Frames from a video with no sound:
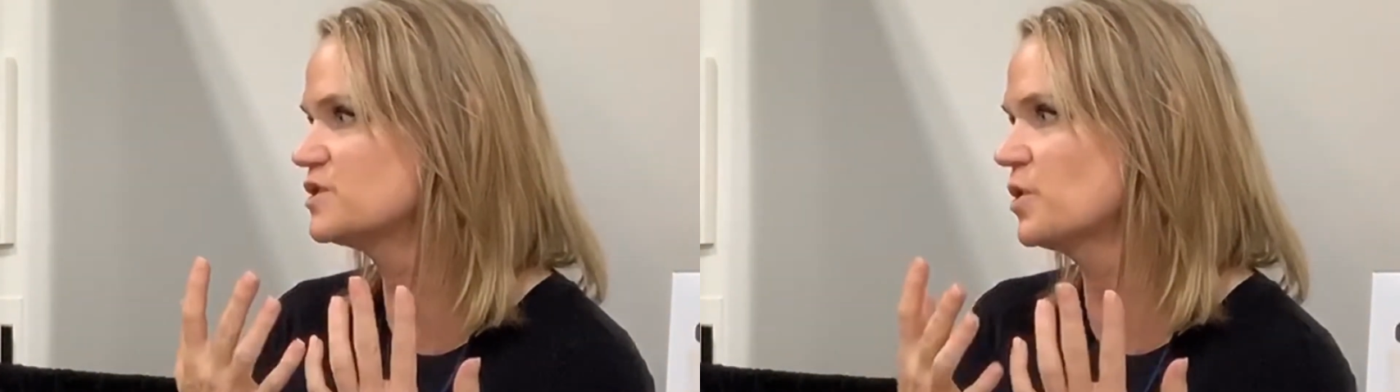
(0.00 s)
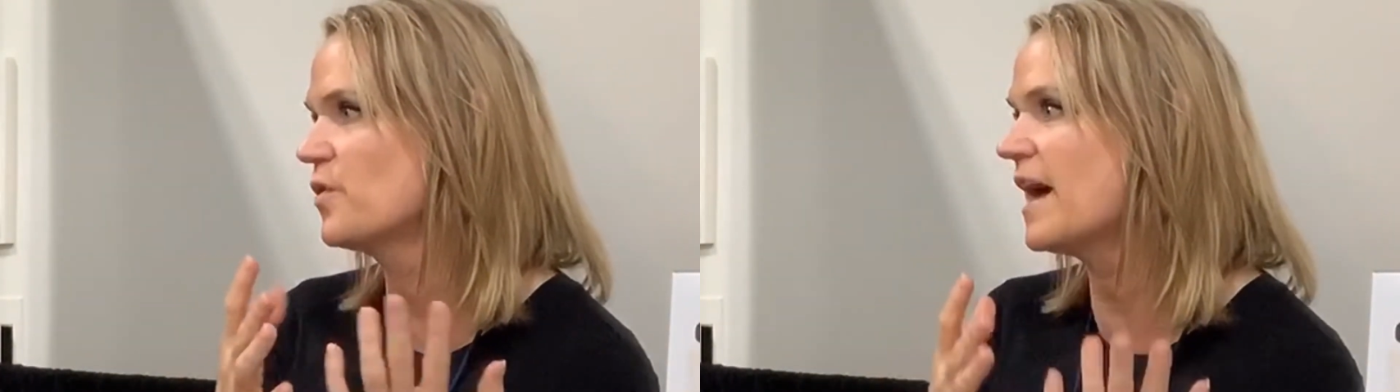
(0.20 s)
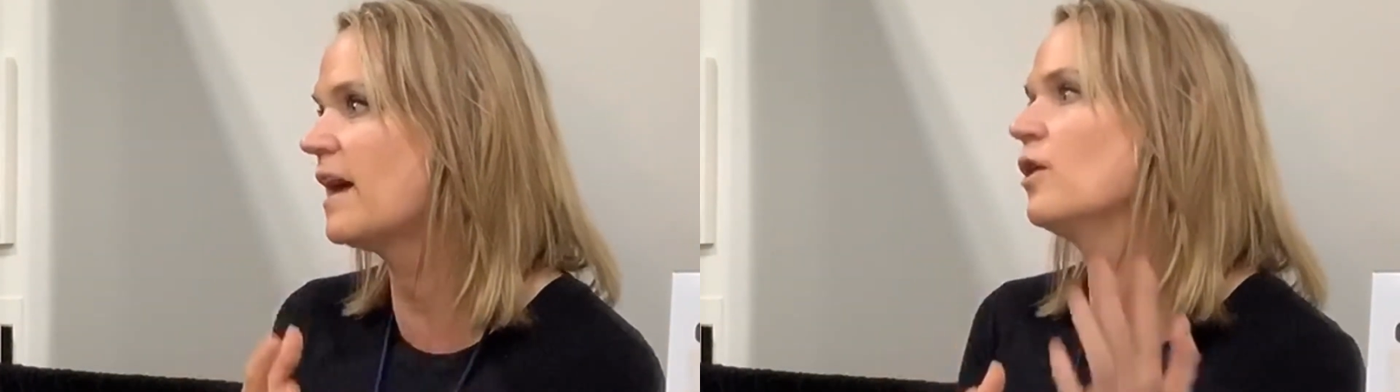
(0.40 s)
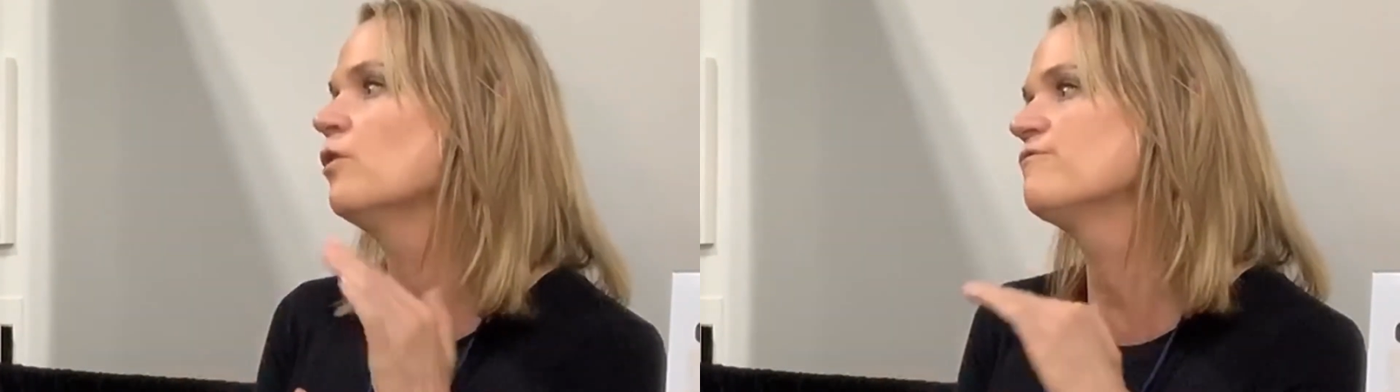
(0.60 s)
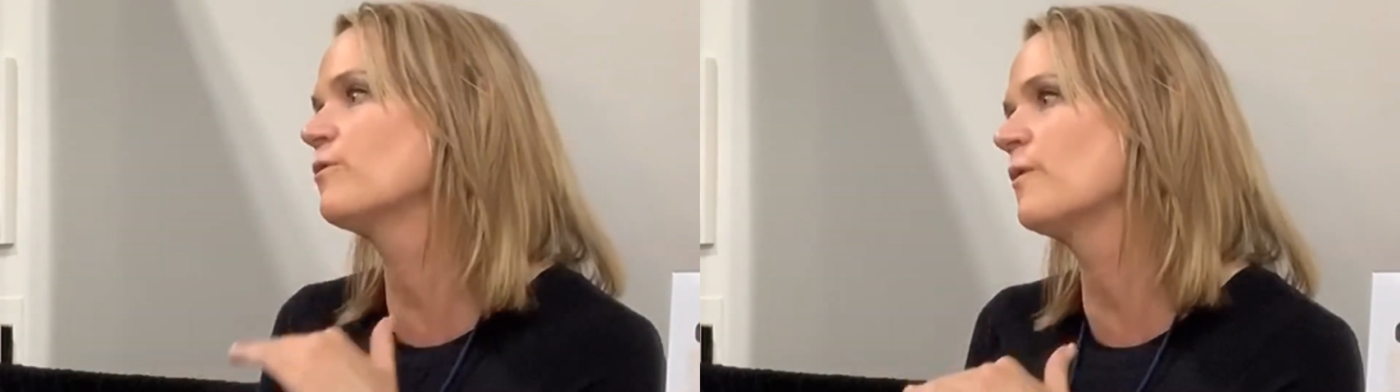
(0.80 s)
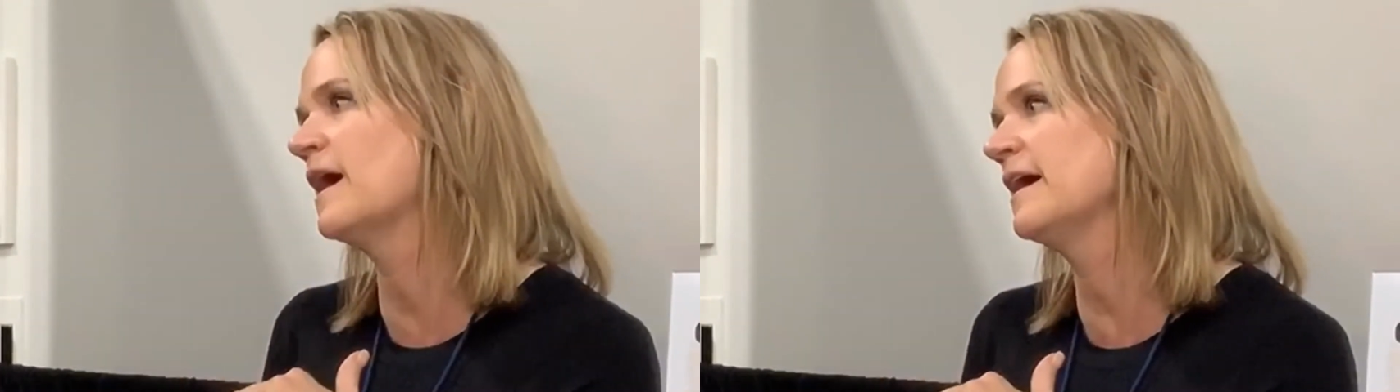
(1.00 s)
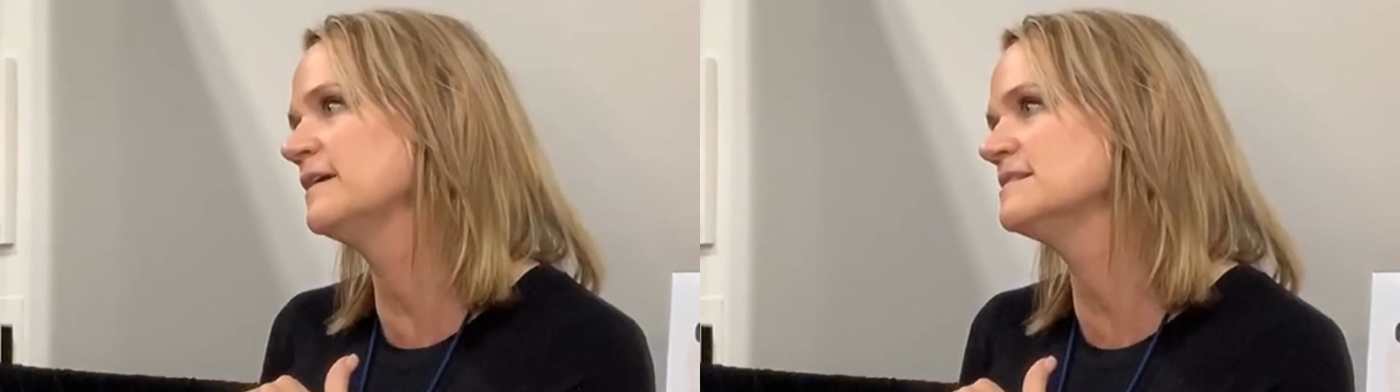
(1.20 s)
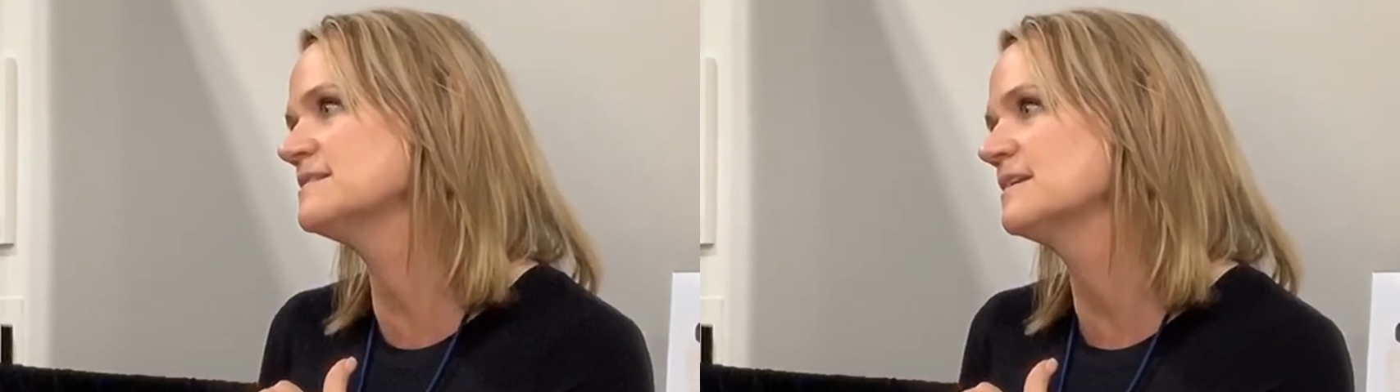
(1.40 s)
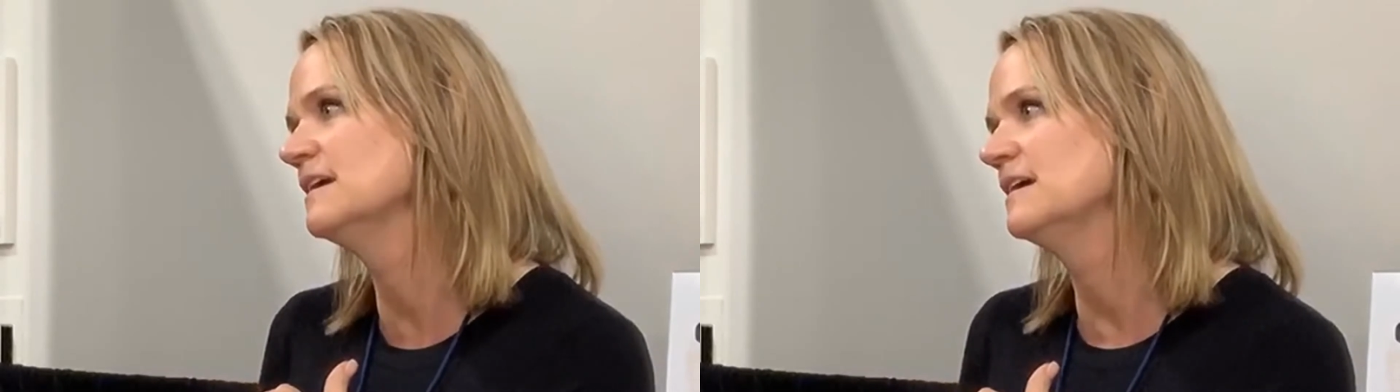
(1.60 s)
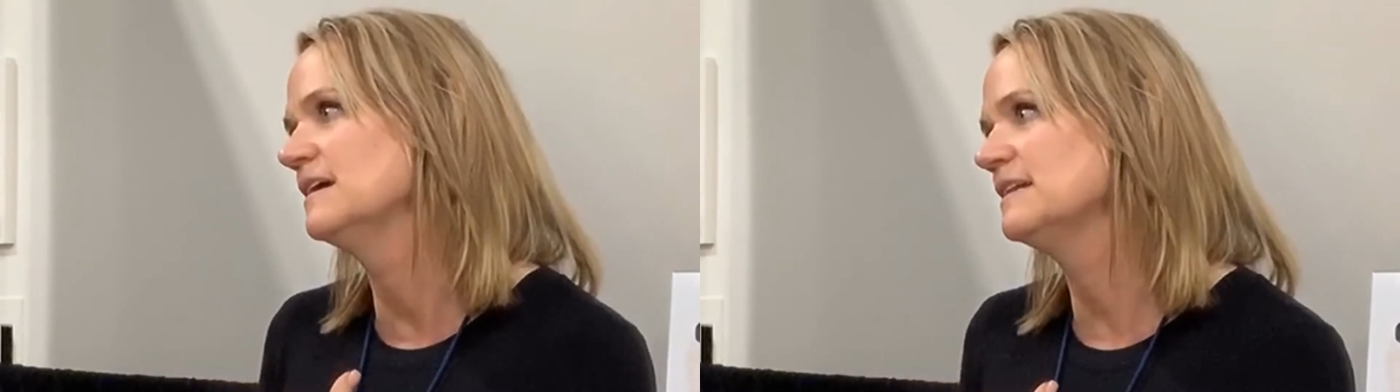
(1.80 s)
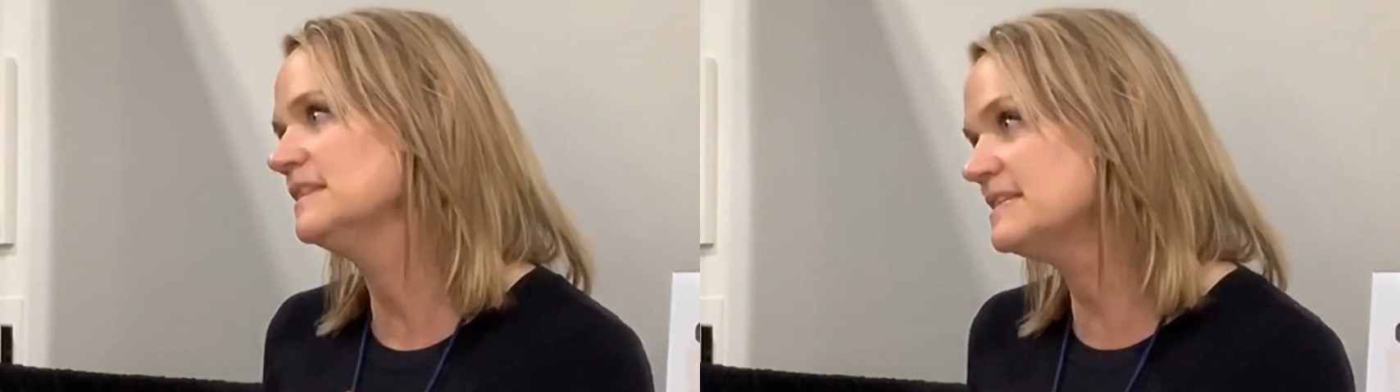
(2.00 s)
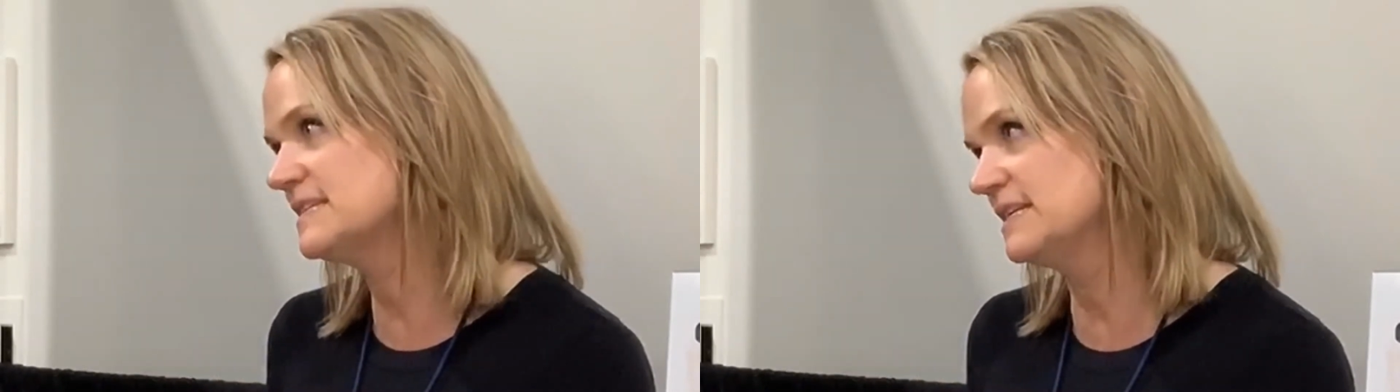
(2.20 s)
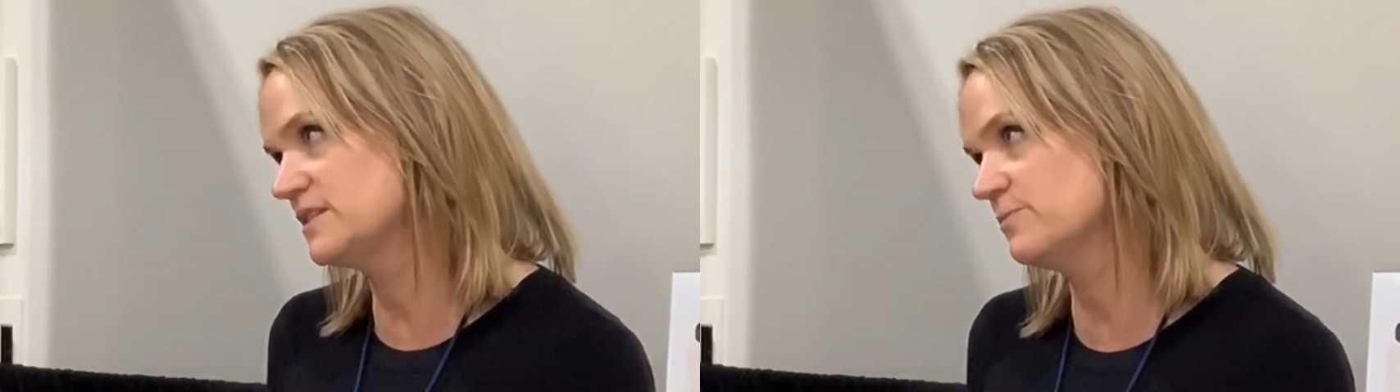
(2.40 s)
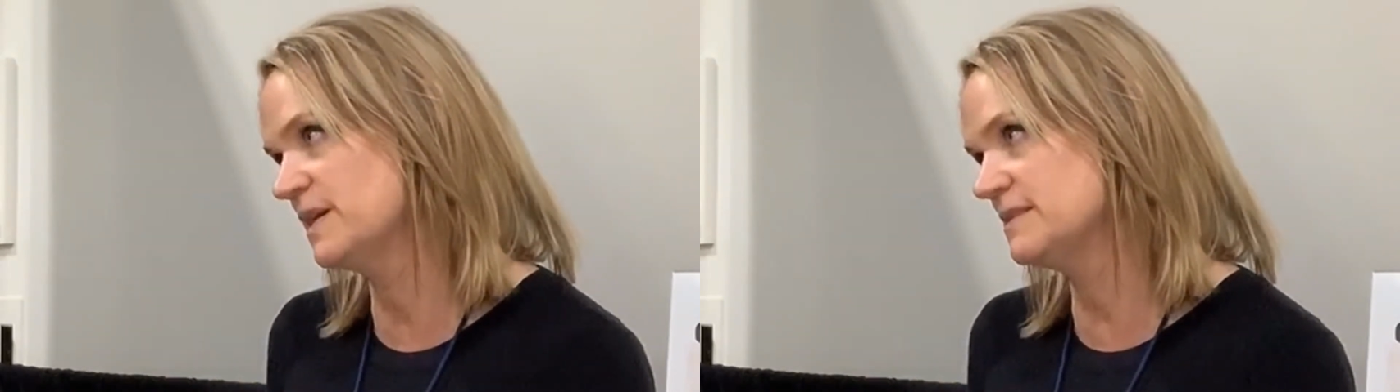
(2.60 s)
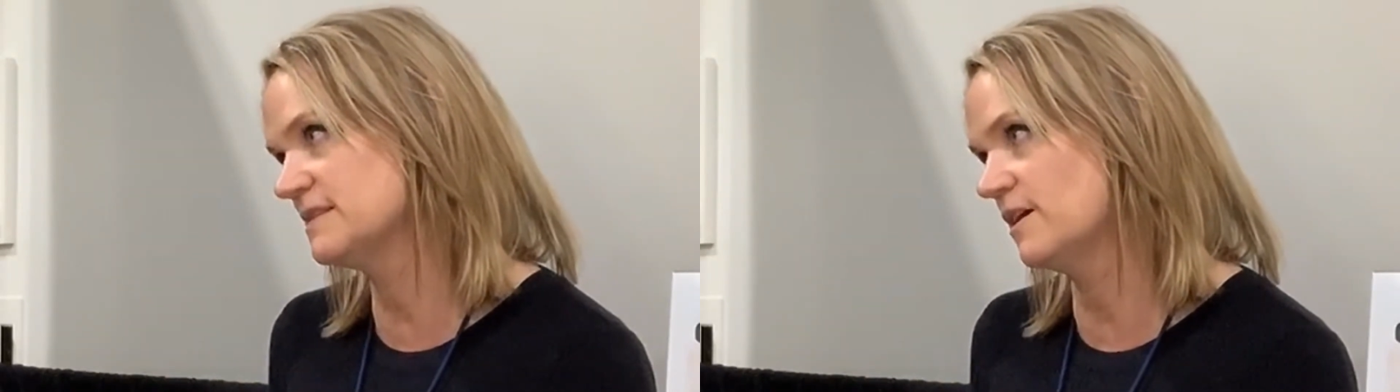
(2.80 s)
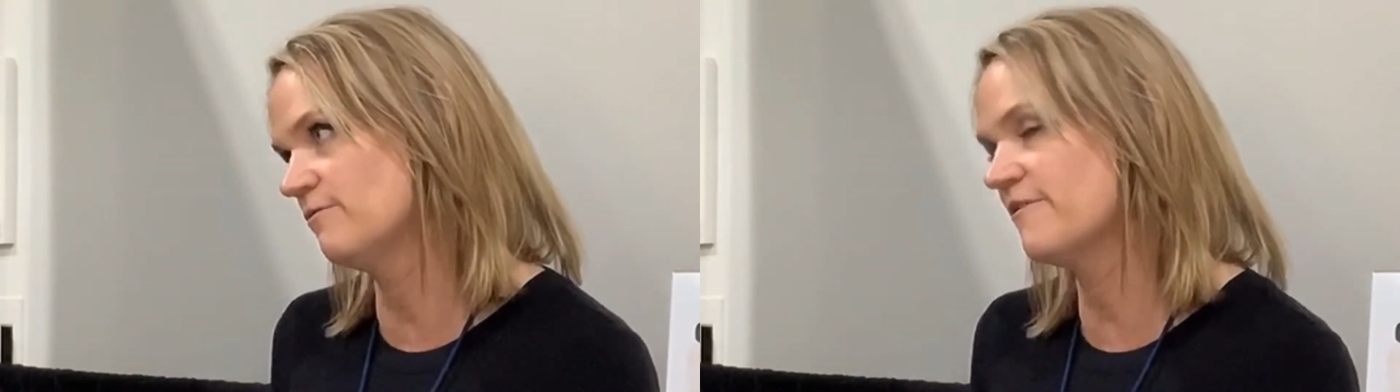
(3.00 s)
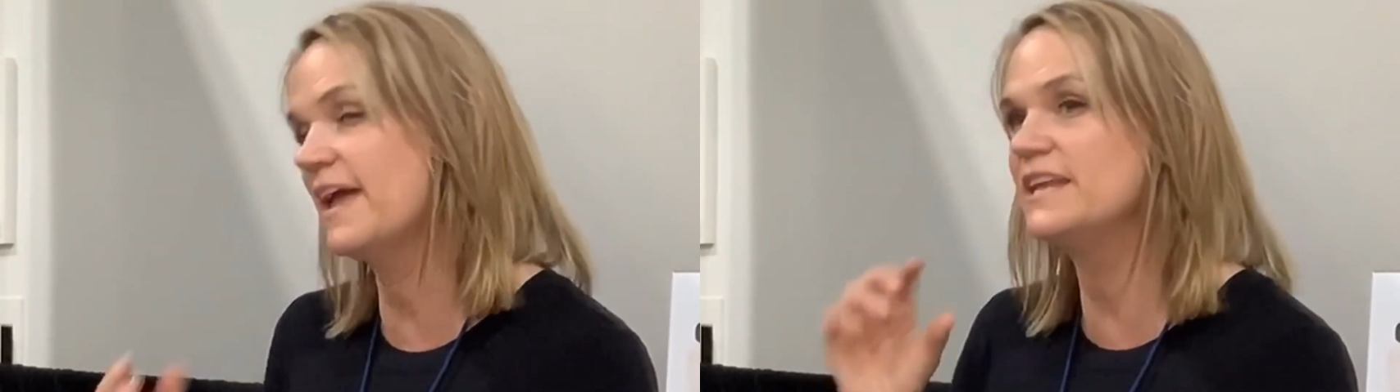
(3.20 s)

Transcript: So that overrides listening to myself,